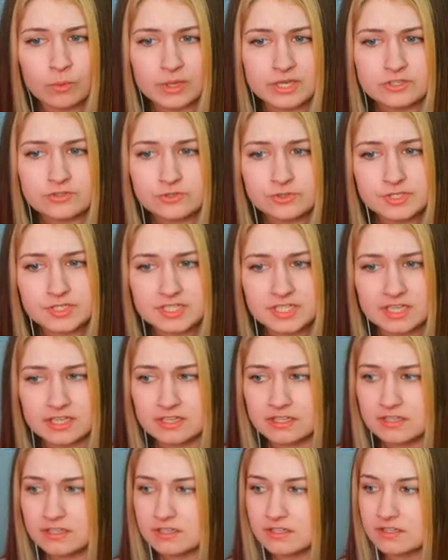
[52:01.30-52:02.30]

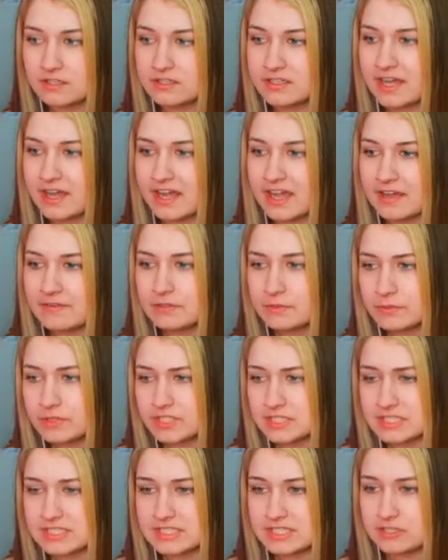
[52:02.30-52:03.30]
interesting. Yeah, I haven't
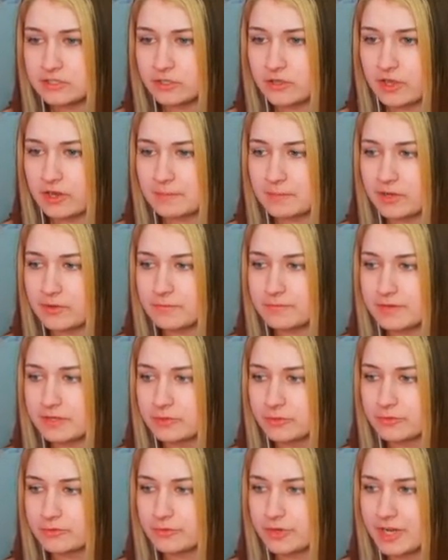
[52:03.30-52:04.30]
really seen a lot about
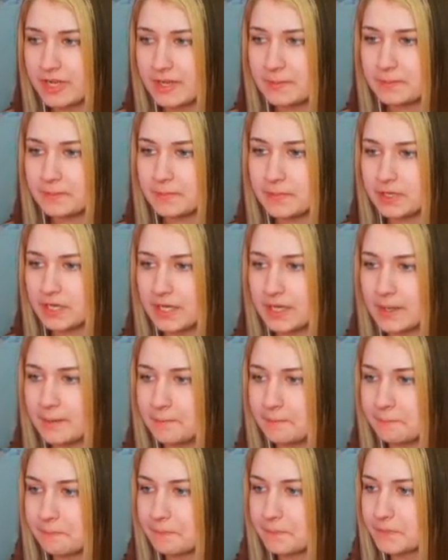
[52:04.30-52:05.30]
Fatal Frame,
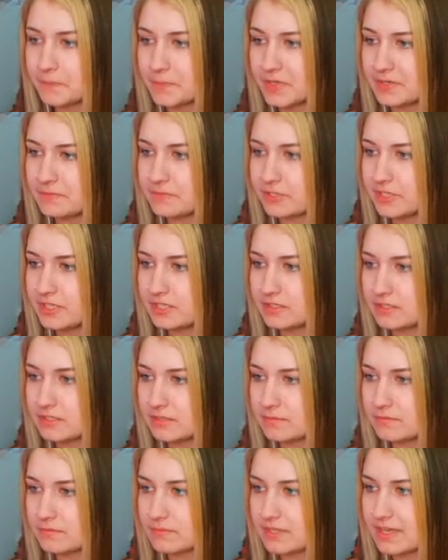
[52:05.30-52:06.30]
um, but I'm very,
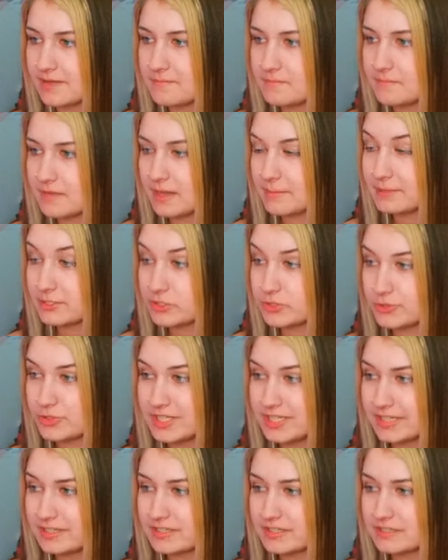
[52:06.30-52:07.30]
I'm, I'm, I'm
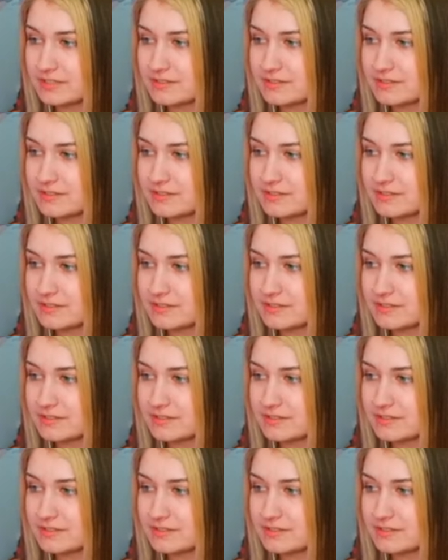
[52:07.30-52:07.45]
intrigued.